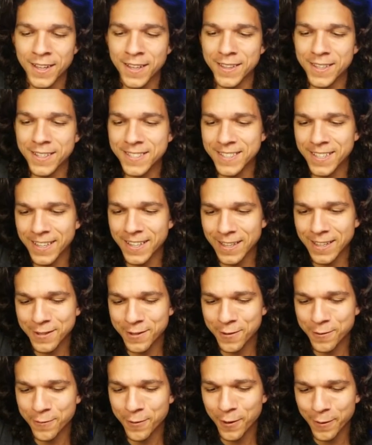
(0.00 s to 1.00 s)
This thing has
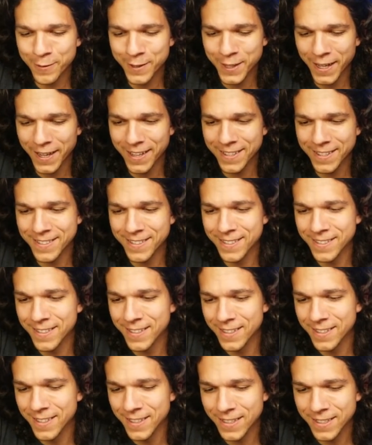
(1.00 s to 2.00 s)
to rotate
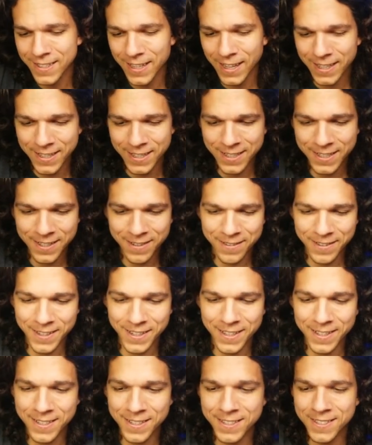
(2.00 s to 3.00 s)
90
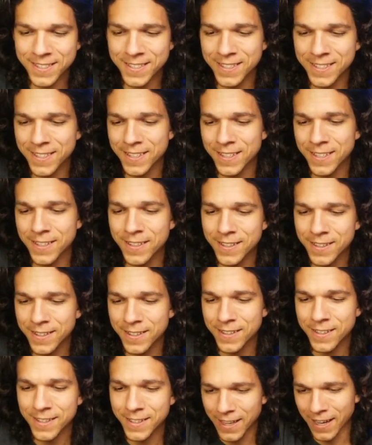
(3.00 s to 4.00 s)
degrees
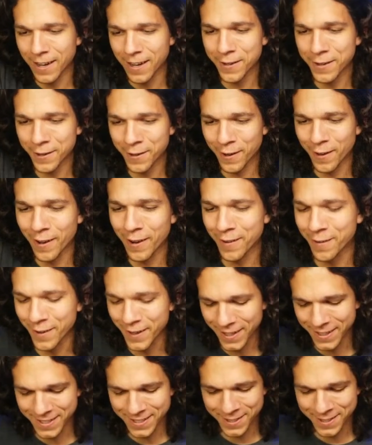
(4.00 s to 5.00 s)

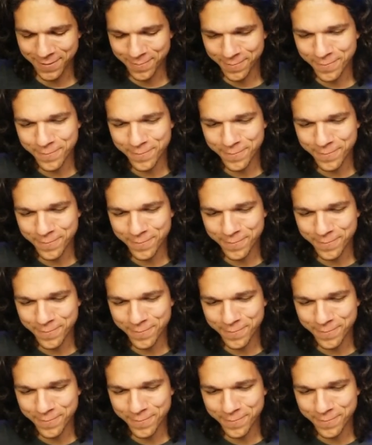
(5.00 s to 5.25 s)
counterclockwise.